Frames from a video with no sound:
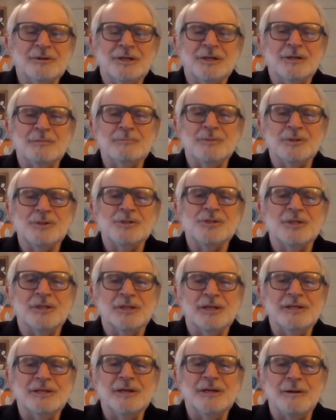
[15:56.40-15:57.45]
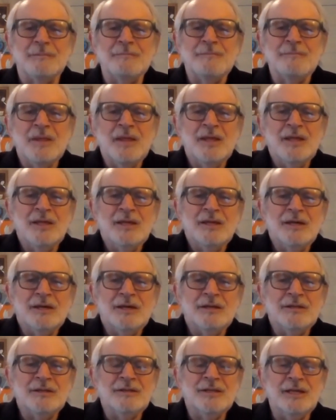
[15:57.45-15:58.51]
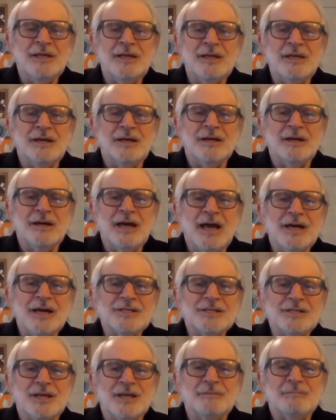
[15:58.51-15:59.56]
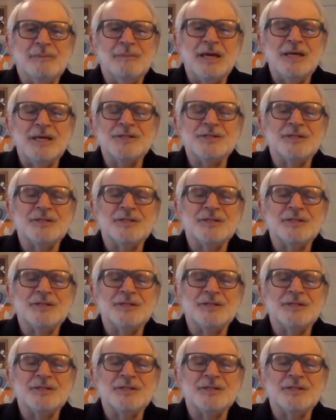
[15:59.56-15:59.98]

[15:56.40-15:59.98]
personal income, the asset base